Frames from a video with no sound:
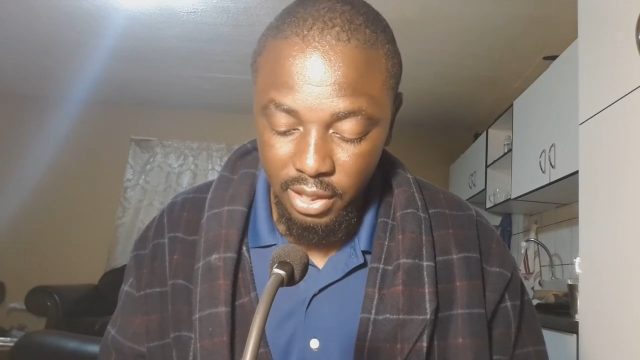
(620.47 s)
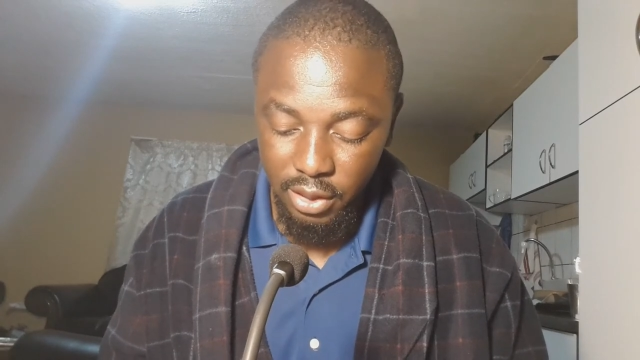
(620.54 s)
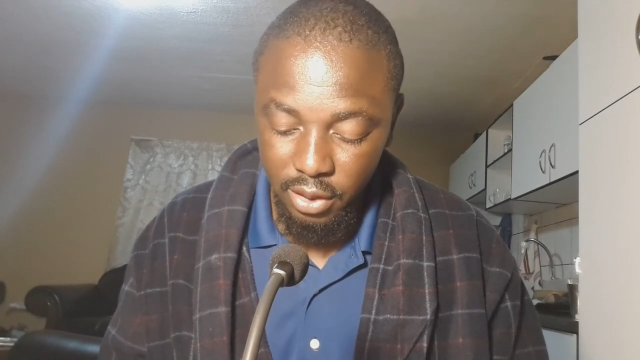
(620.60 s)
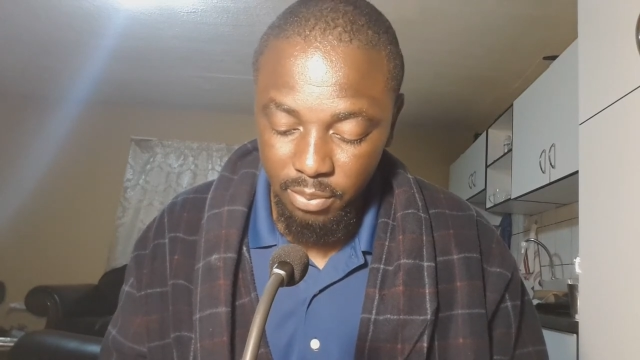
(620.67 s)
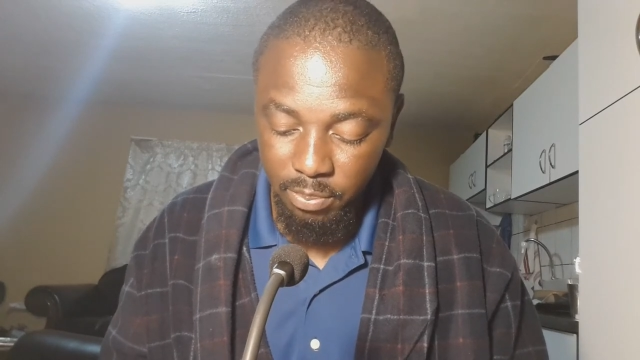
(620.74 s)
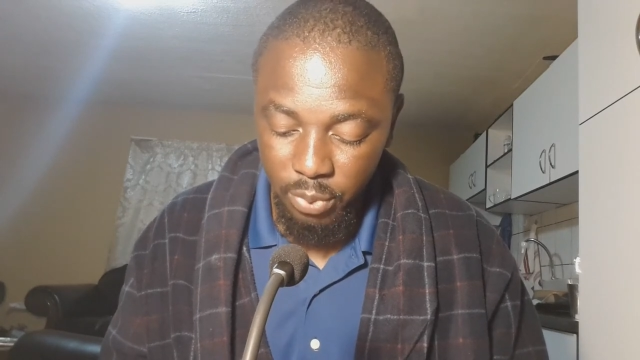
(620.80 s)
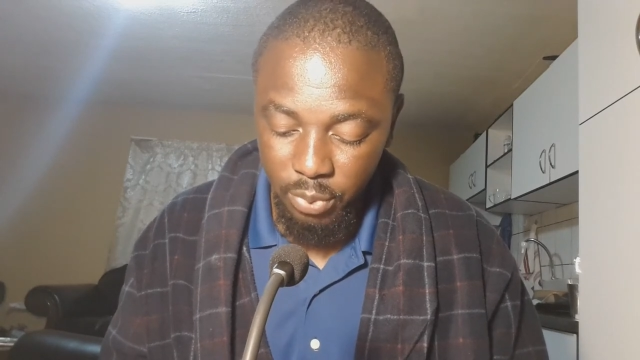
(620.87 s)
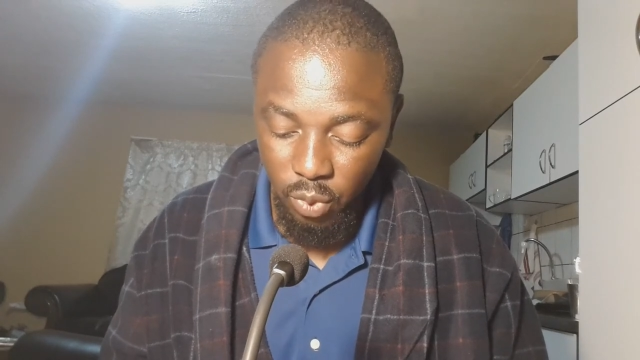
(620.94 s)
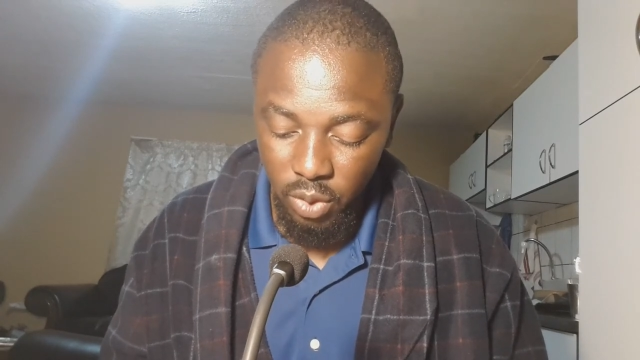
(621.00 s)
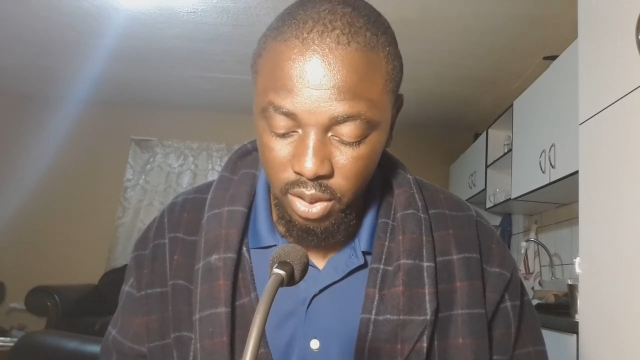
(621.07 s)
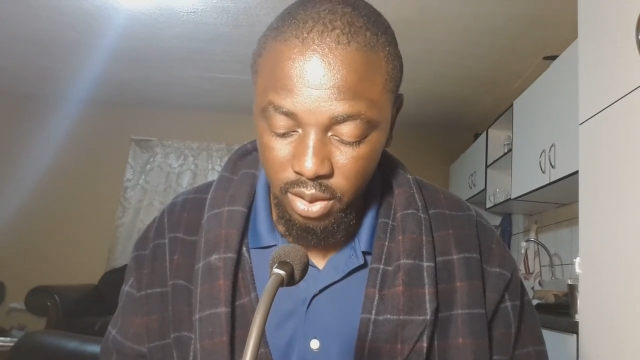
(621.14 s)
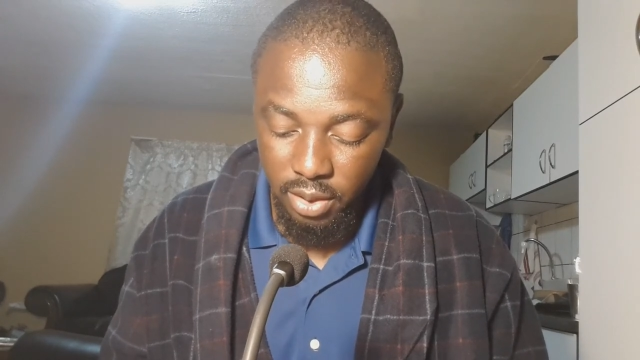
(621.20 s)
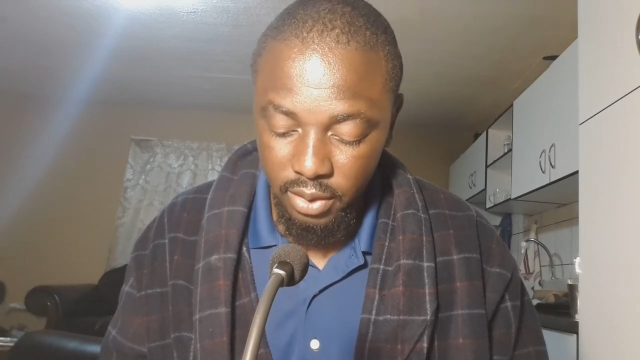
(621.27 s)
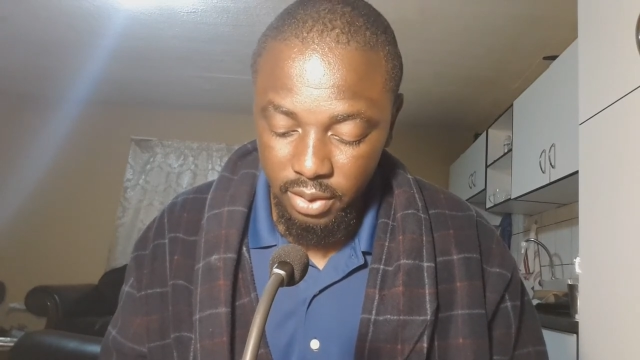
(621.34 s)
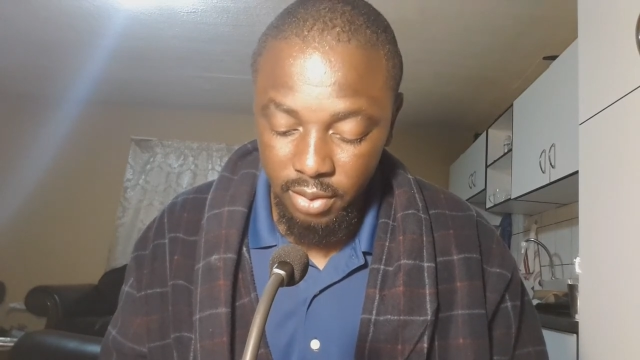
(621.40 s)
the
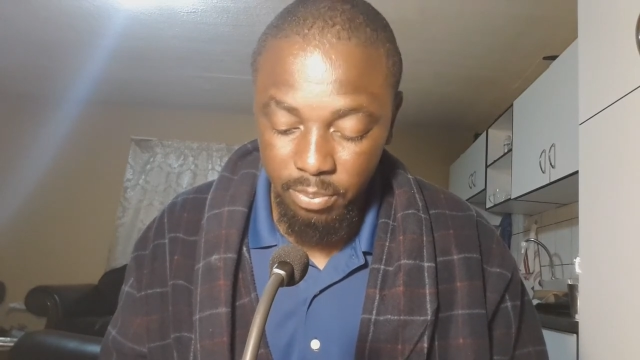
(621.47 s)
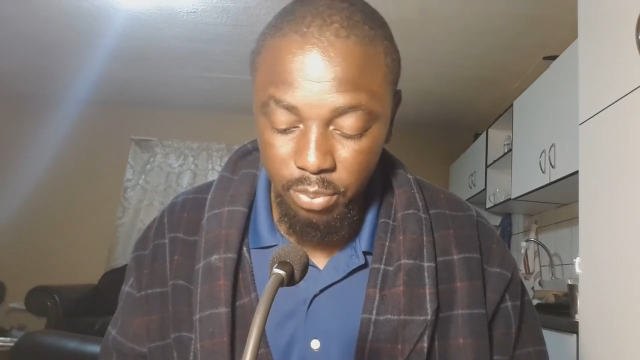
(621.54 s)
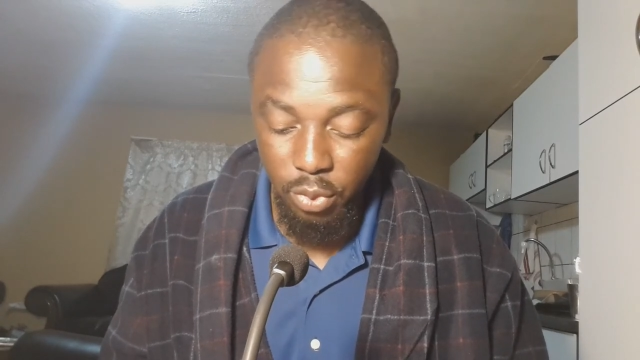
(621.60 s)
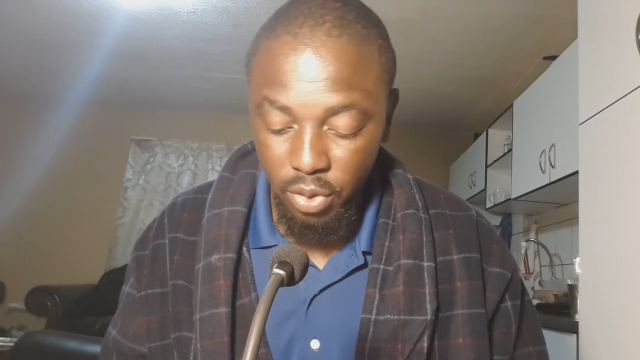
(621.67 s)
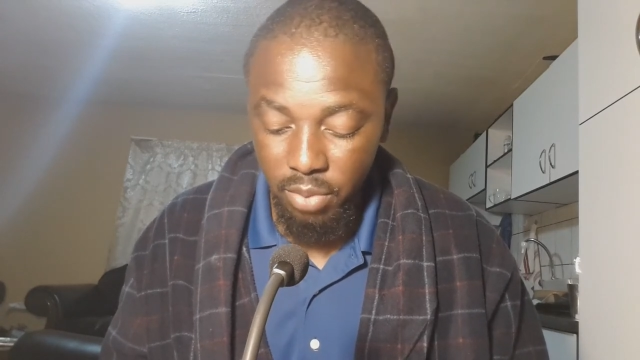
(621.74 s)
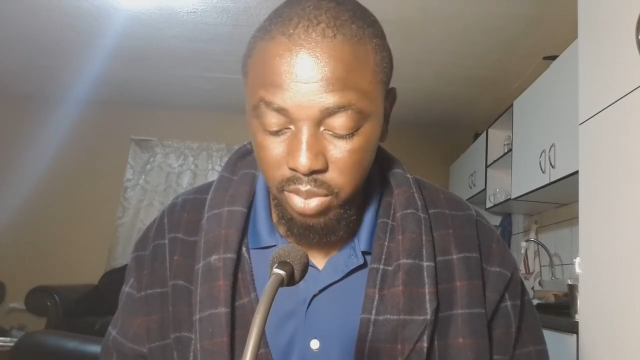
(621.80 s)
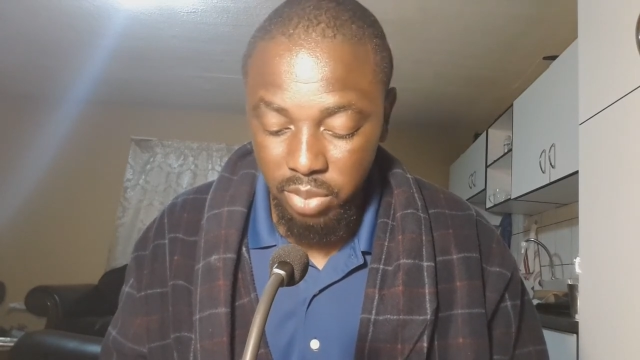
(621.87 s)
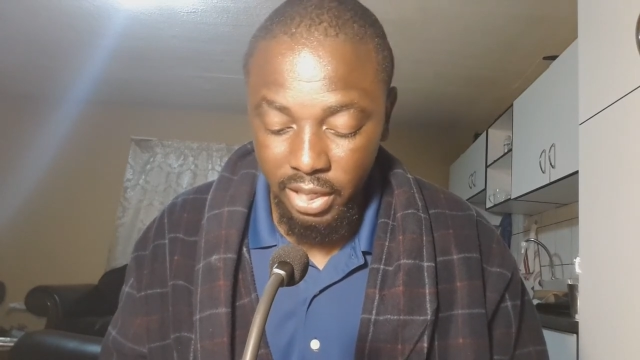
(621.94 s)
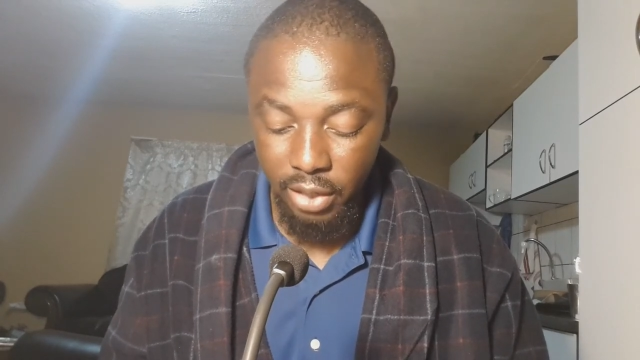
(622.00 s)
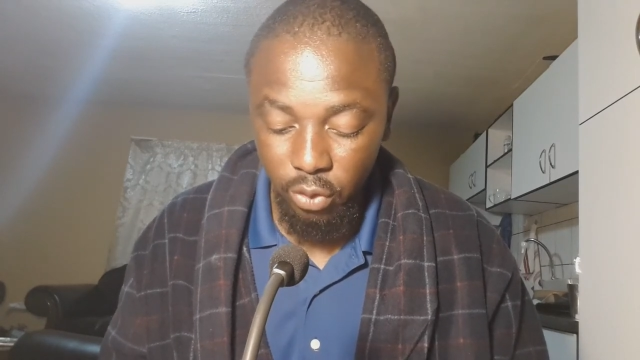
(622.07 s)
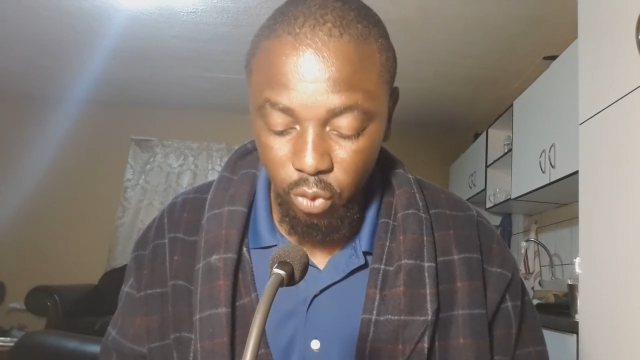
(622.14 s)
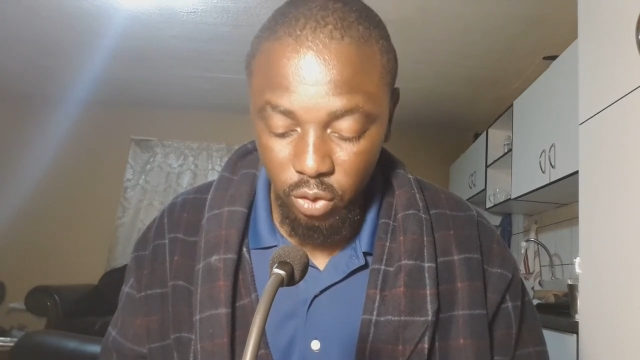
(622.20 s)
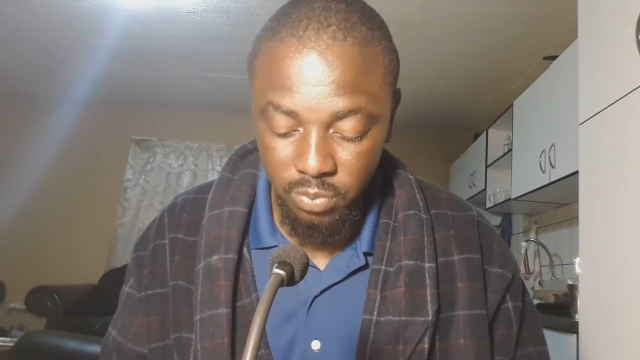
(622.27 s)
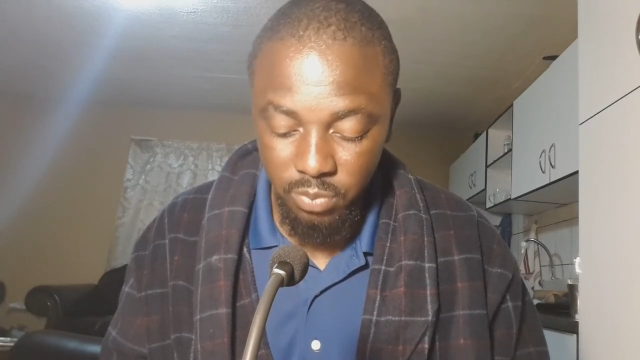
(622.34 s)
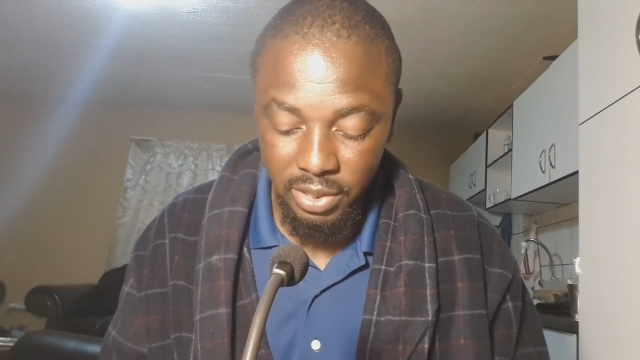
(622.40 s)
purebred
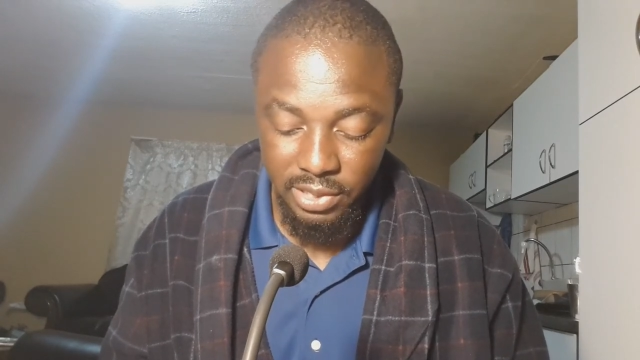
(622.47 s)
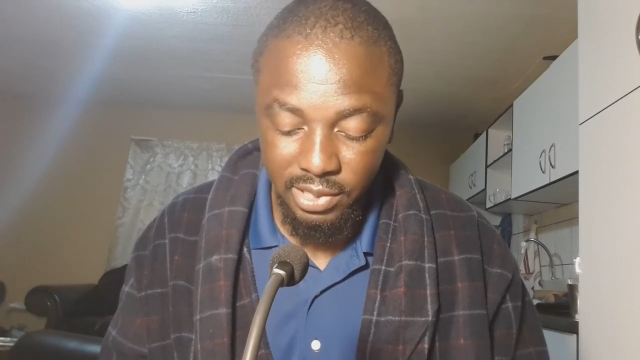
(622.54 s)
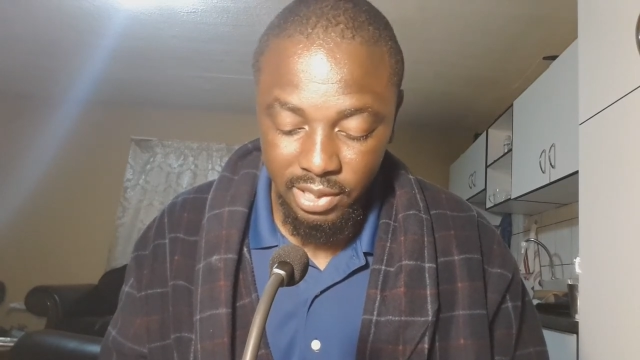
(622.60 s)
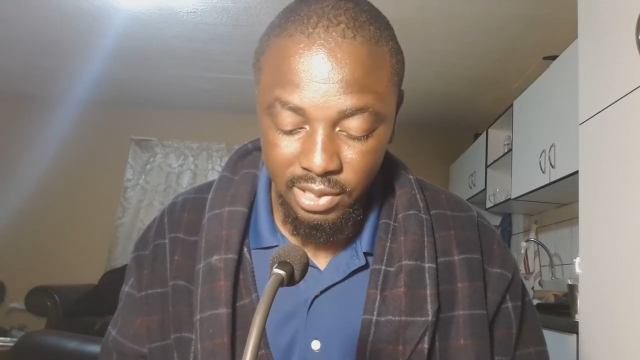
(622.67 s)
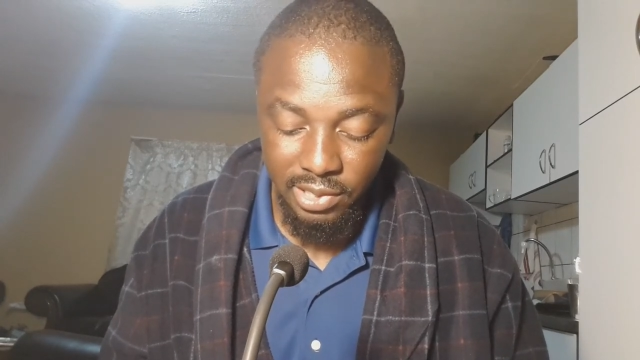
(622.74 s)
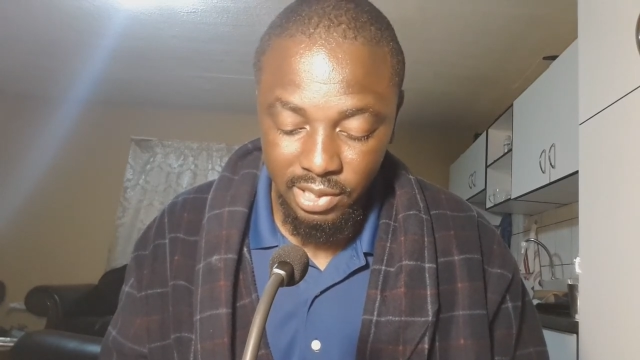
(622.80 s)
and crossbred